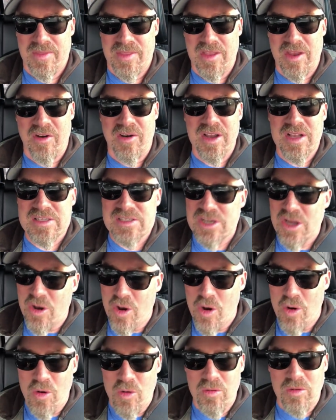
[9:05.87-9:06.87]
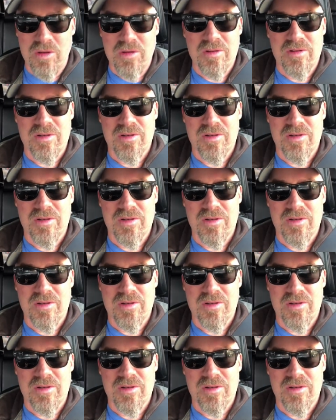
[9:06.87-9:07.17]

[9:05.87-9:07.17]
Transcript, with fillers: There is no